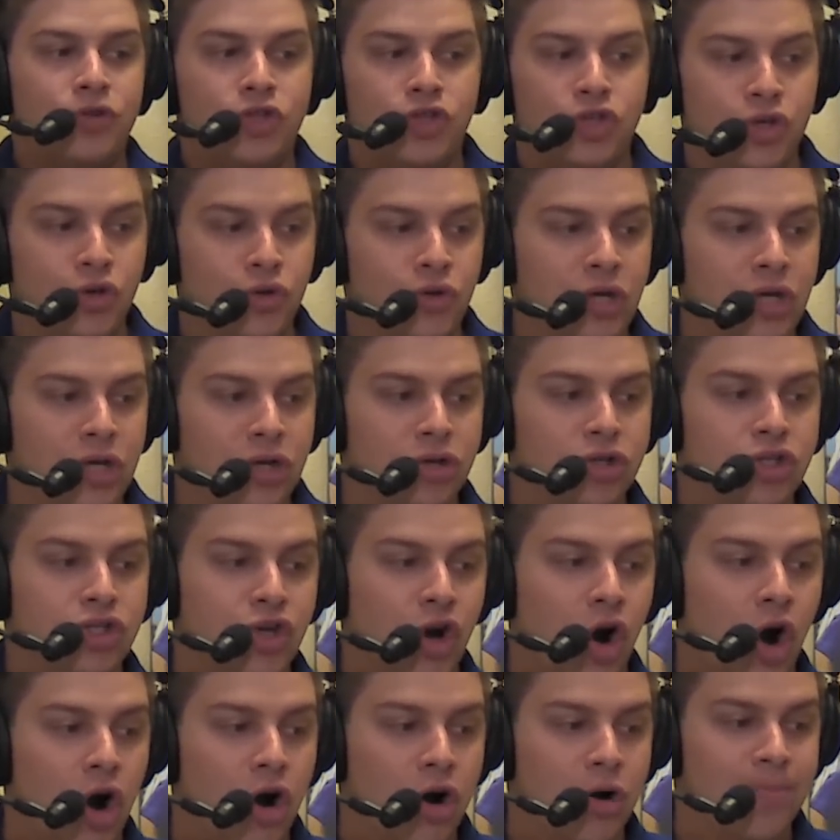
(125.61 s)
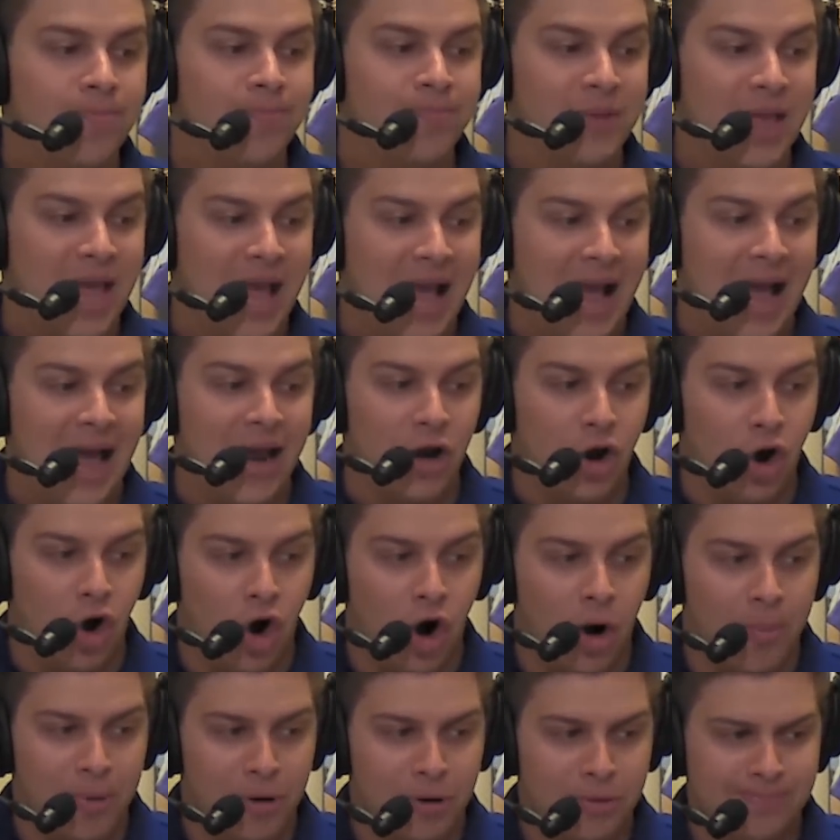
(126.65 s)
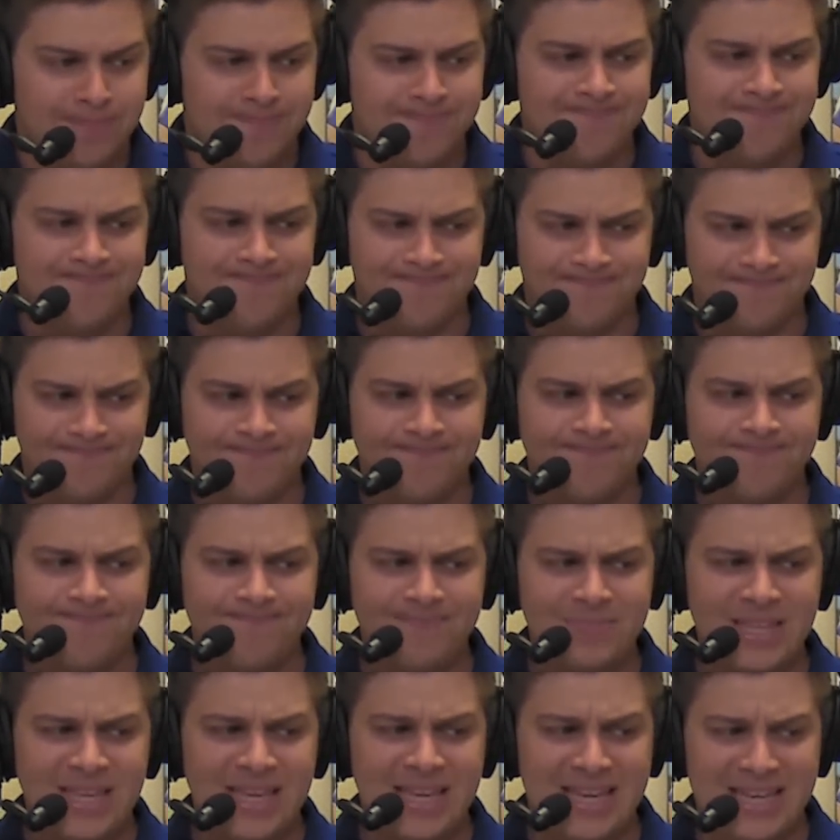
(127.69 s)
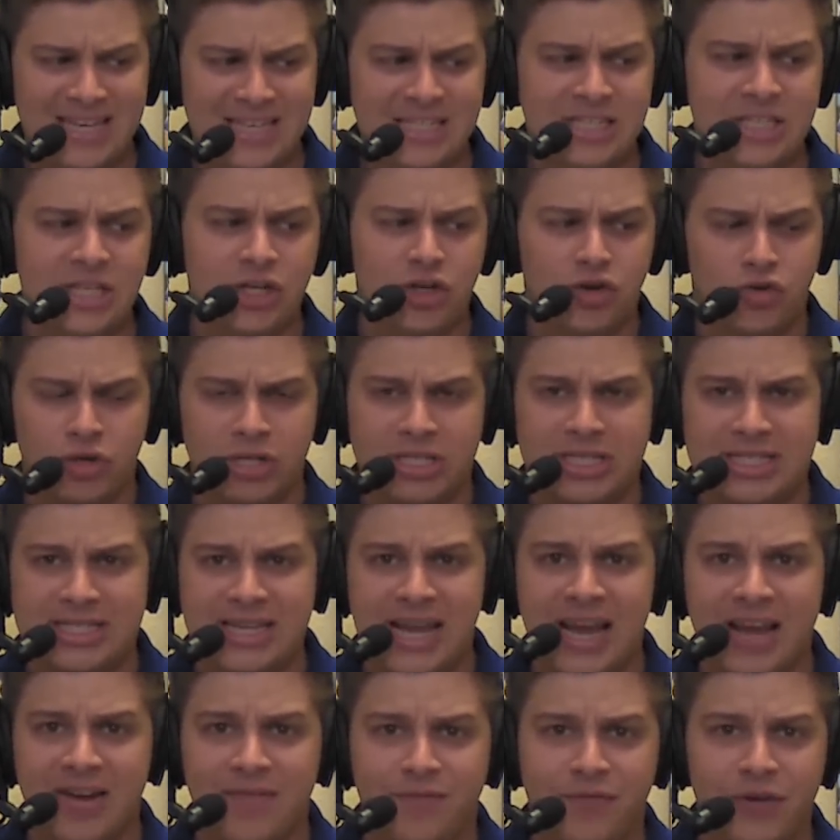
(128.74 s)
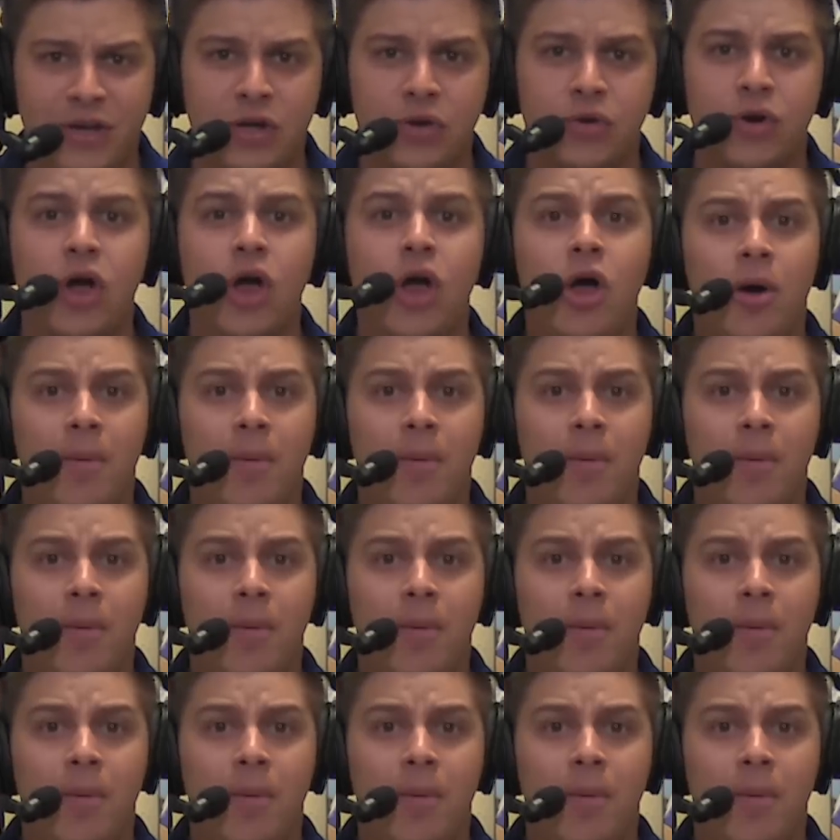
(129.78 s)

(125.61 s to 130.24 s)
2-year starter at Auburn is Chris Stanfield.